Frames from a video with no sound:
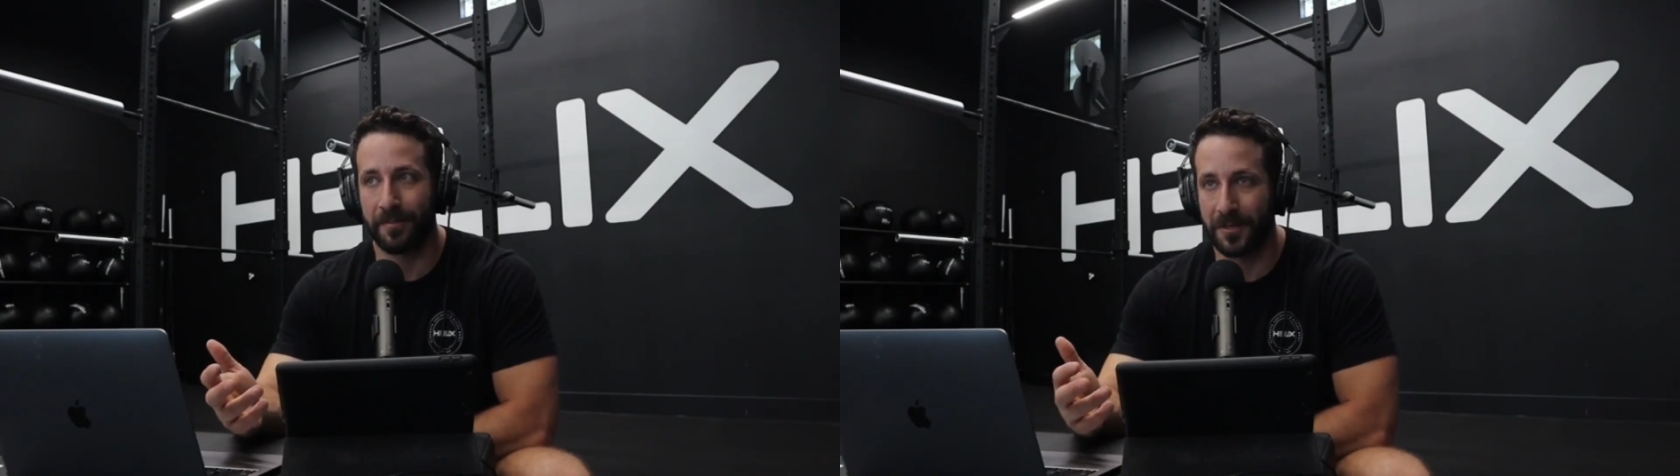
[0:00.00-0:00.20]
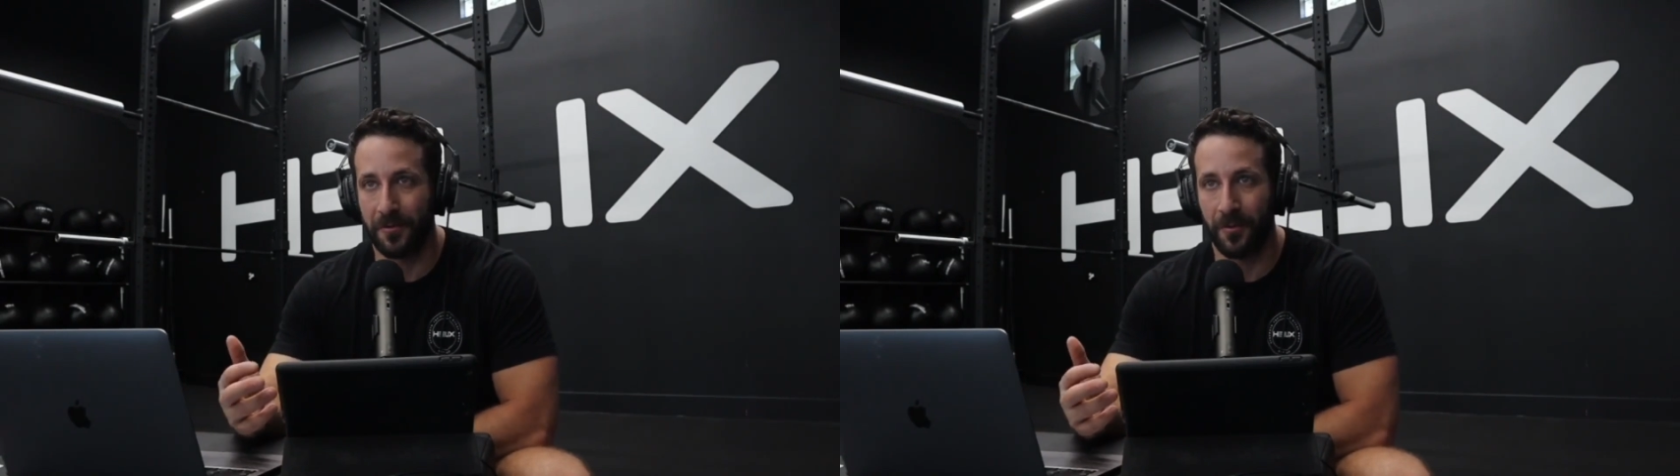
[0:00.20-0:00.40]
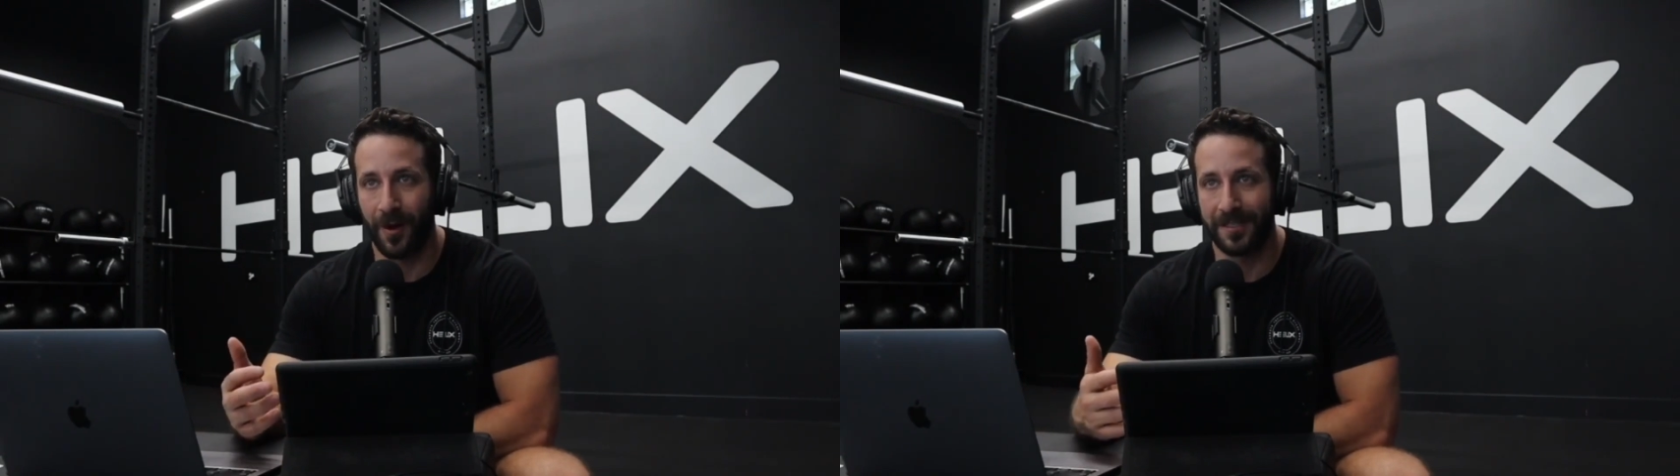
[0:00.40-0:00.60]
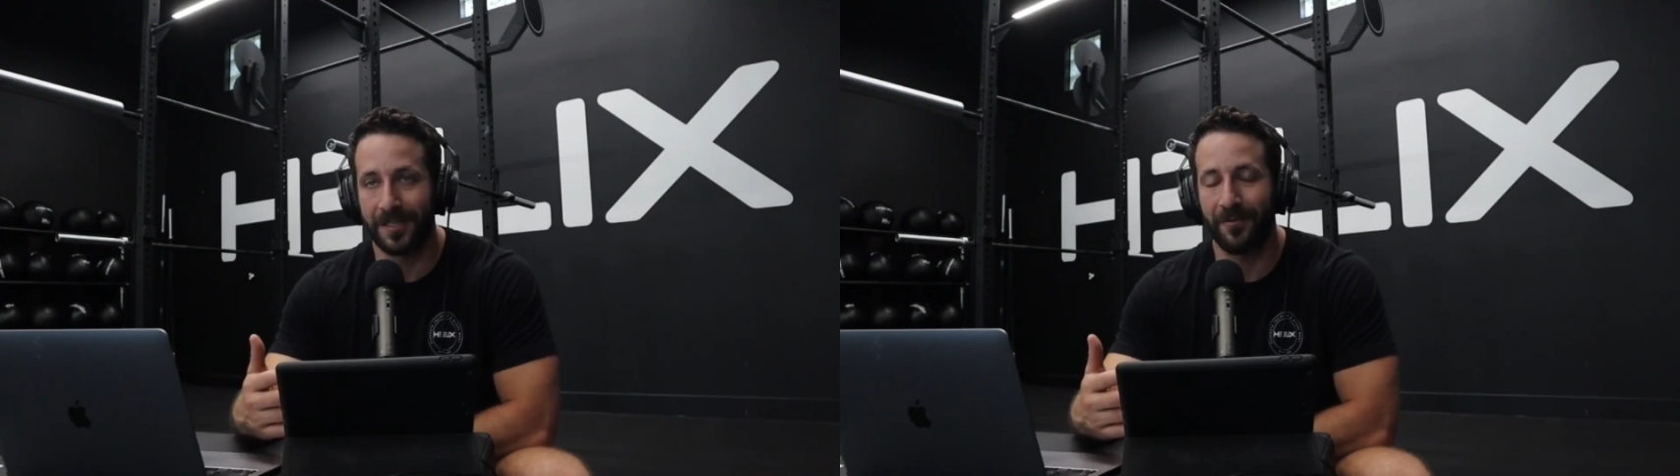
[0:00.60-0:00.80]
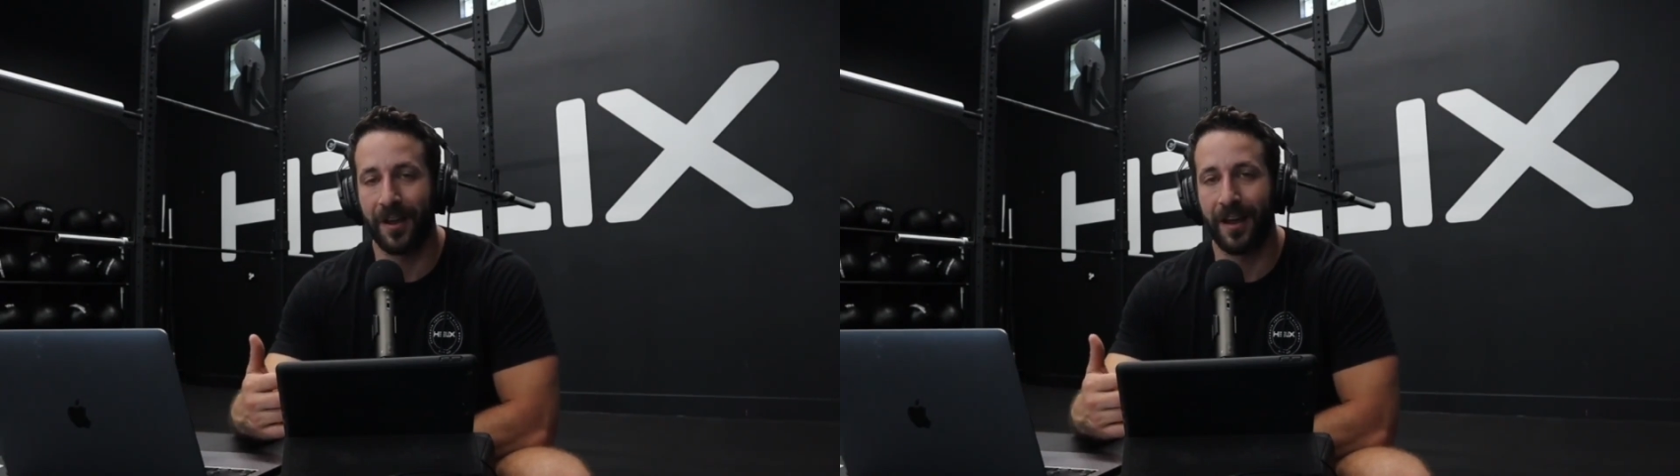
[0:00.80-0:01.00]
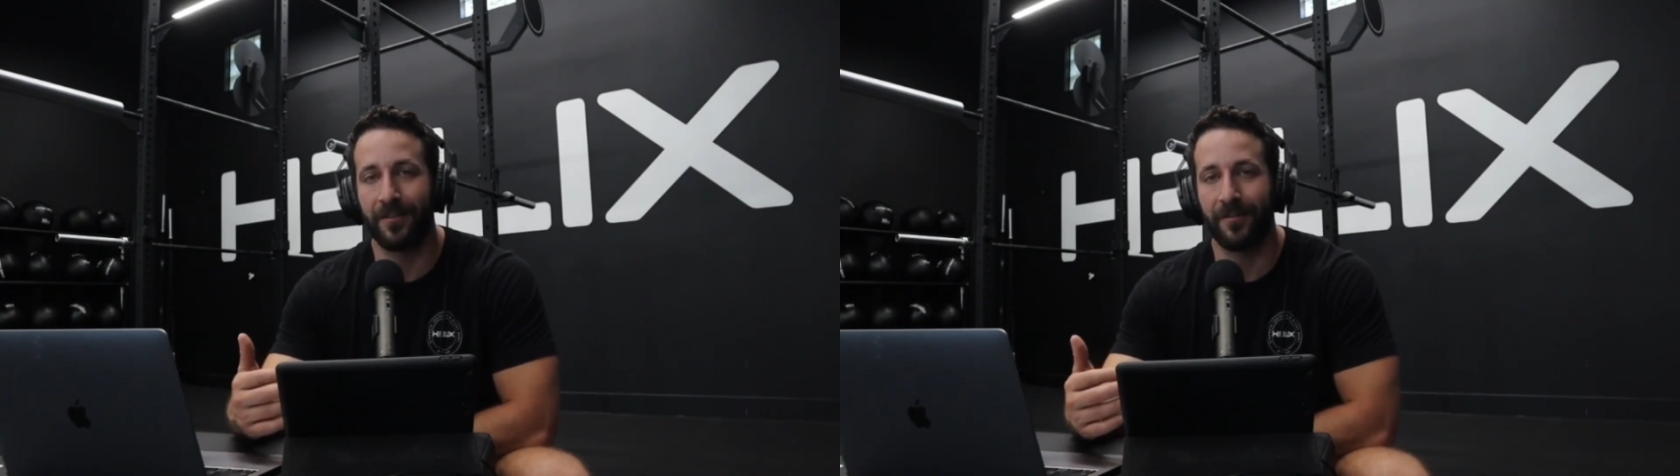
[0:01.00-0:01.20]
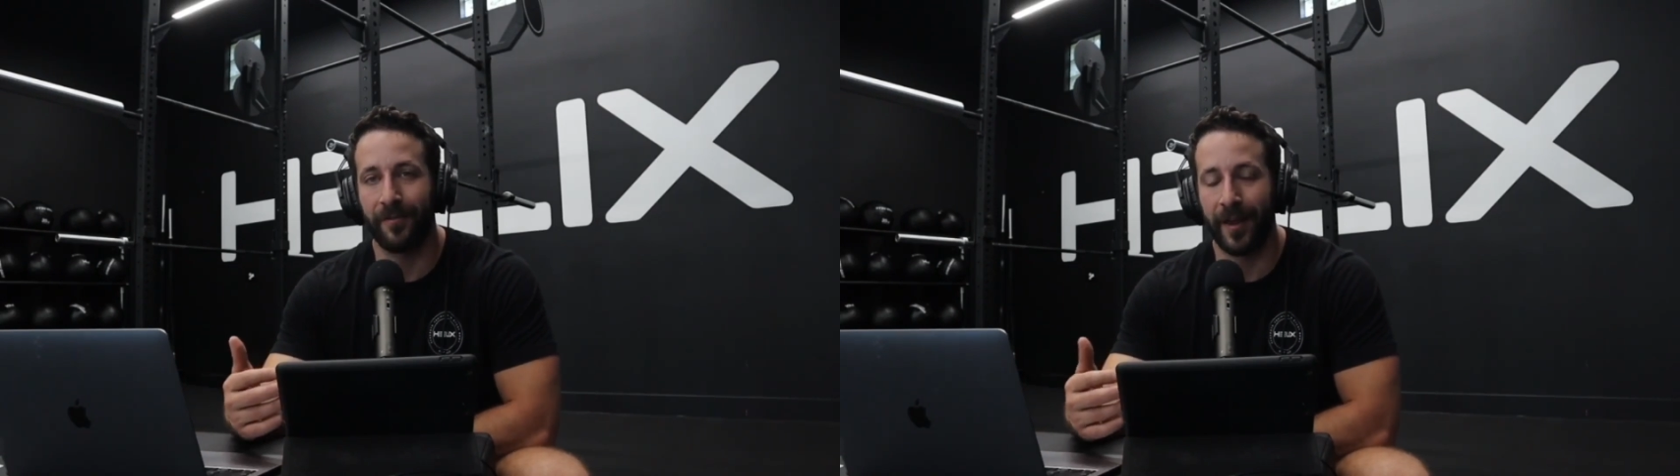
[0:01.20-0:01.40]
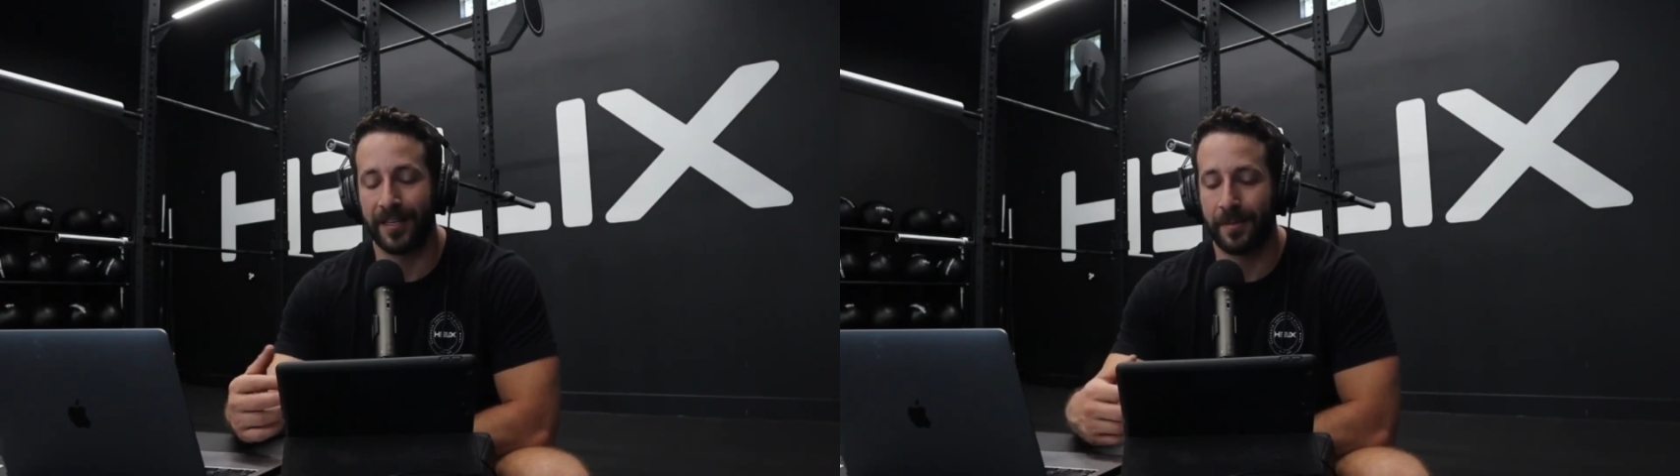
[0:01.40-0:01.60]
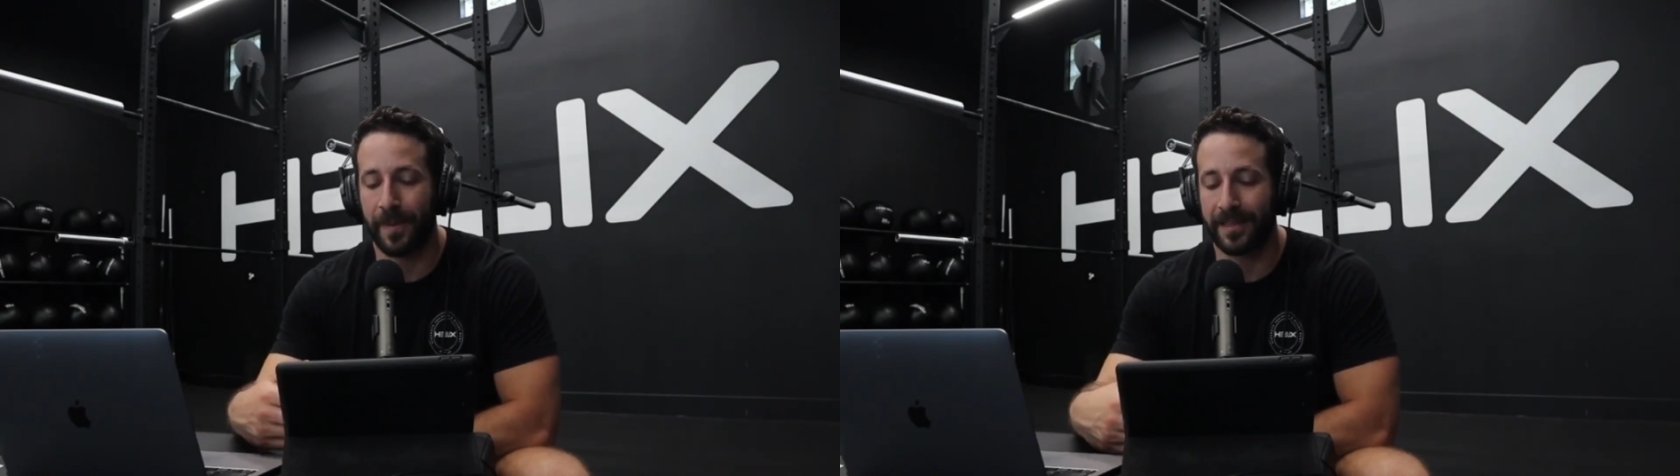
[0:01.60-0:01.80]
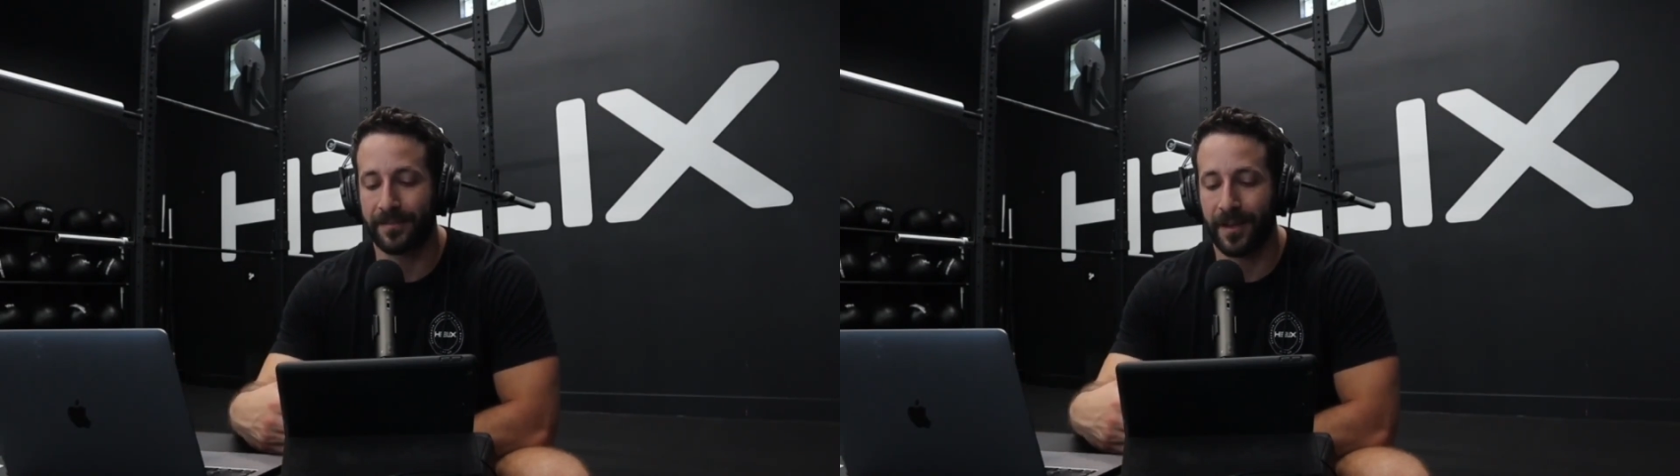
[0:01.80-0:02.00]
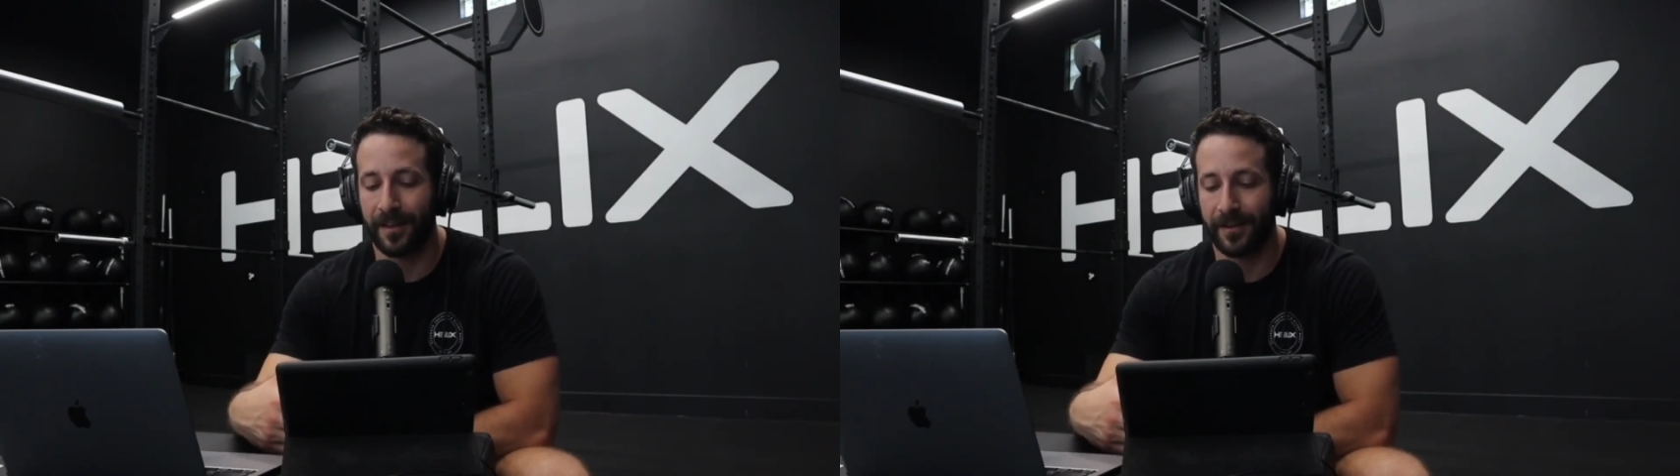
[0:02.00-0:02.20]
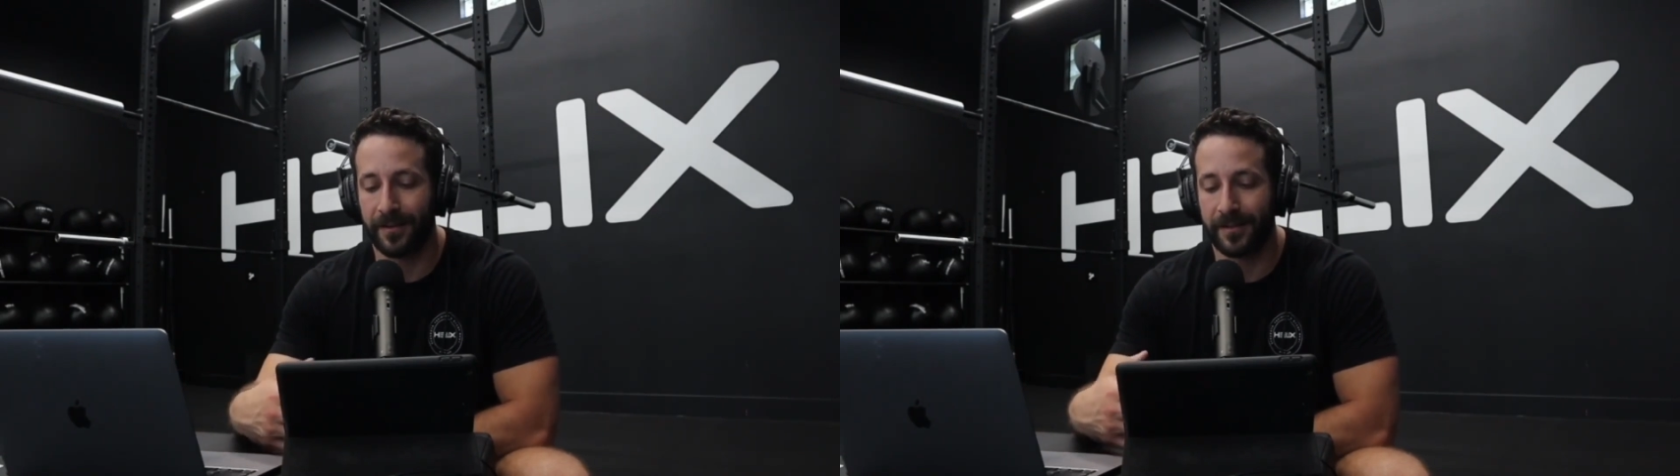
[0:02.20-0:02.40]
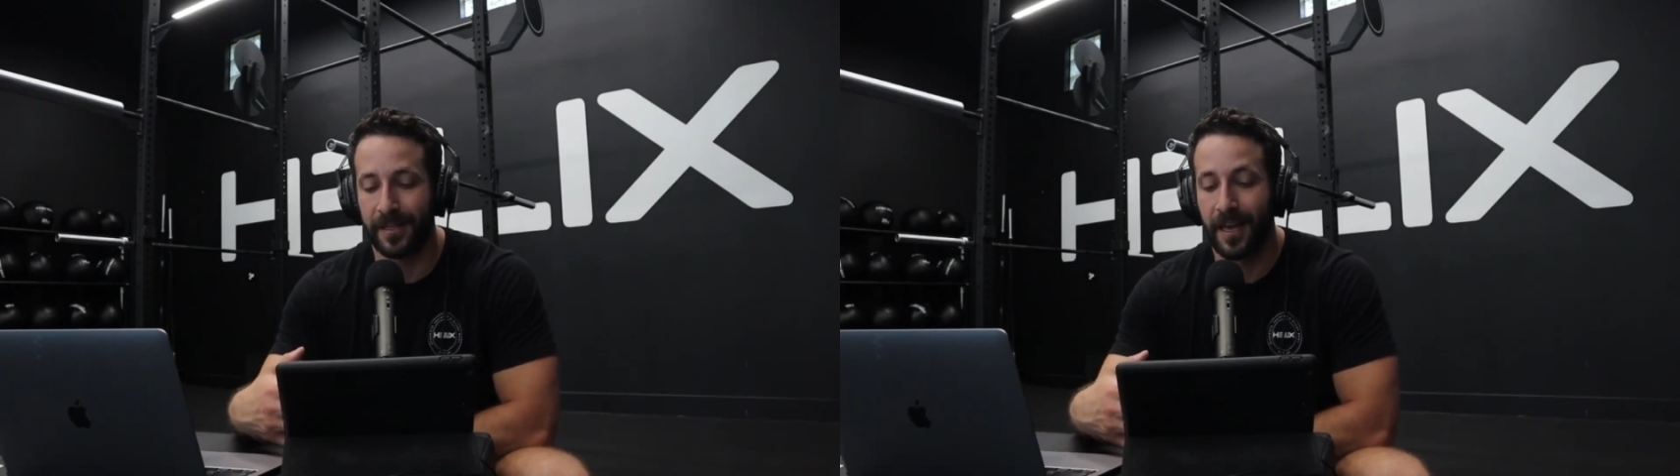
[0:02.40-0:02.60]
to once you've kind of advanced past others.